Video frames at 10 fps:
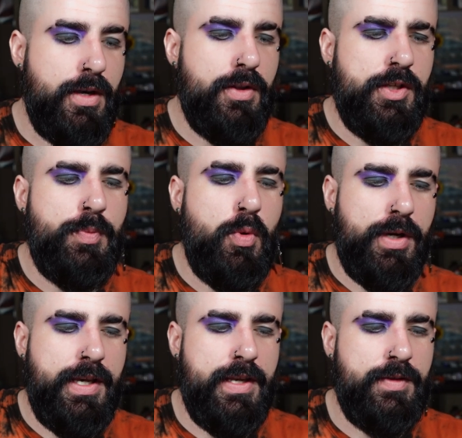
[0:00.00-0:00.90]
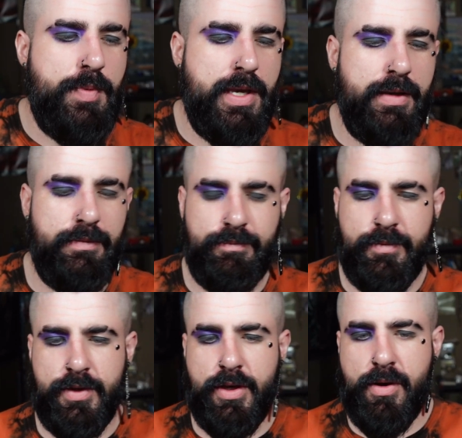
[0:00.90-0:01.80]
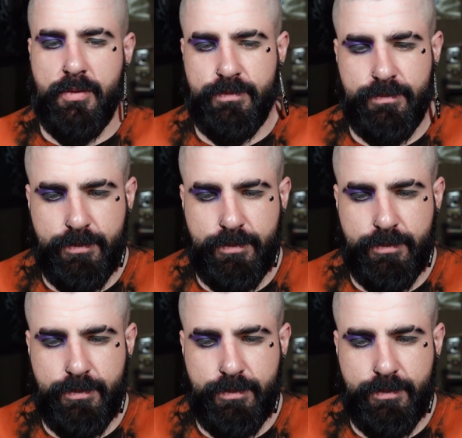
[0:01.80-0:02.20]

You know, these poor kids being, you know,